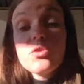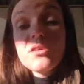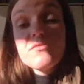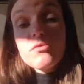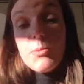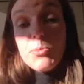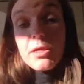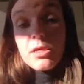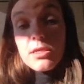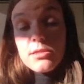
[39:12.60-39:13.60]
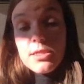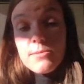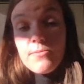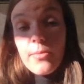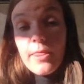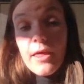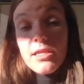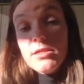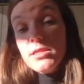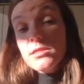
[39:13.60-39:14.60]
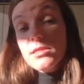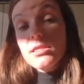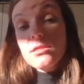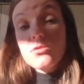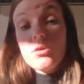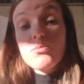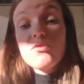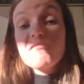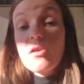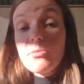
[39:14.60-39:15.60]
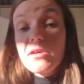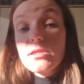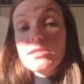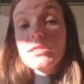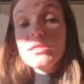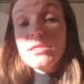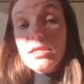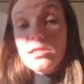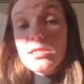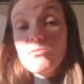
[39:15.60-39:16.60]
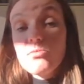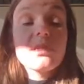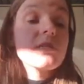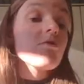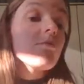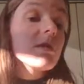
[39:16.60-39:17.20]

of replicates. And in this case, the number of replicates is 6, but this will be